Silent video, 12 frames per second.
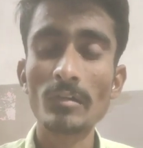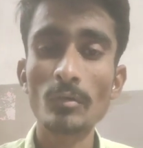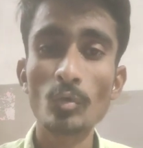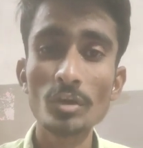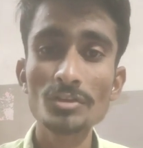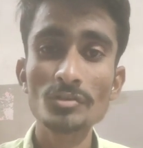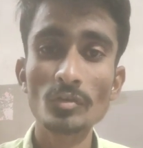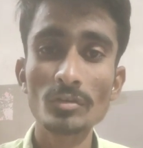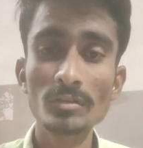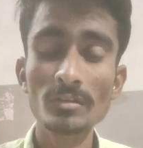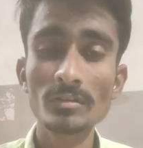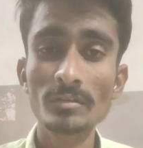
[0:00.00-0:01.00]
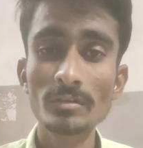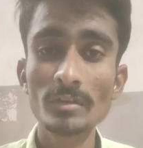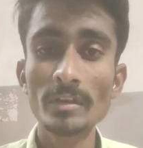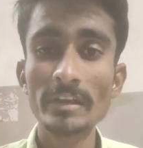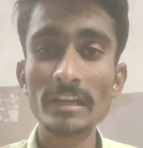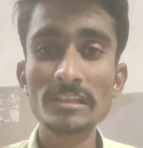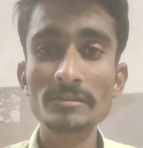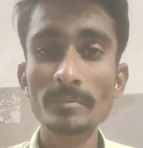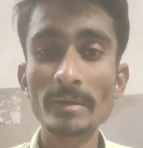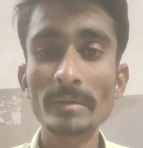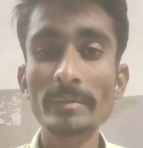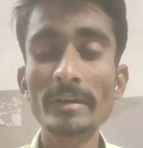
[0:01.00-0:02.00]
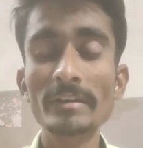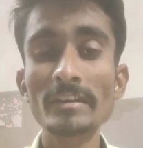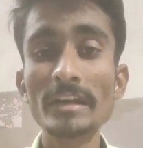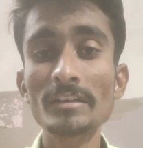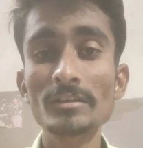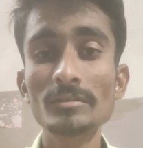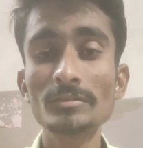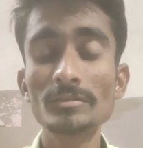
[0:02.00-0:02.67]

watch on the experiment that